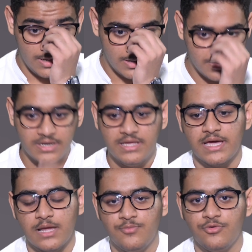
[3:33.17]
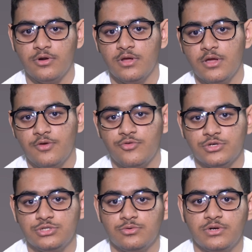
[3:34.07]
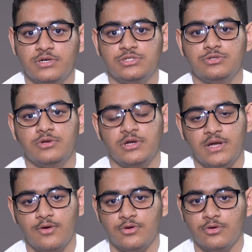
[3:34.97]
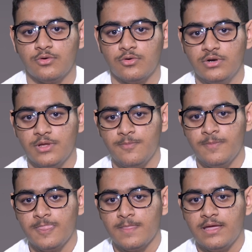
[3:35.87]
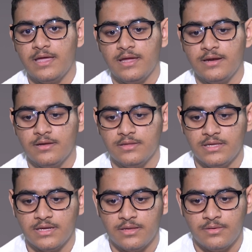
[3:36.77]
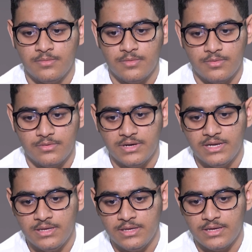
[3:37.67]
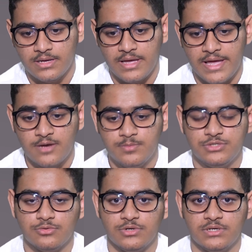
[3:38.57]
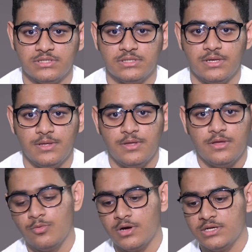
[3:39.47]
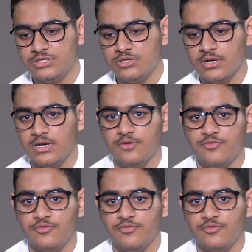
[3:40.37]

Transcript: are really helpful for students to learn how to code and they can really help students who are struggling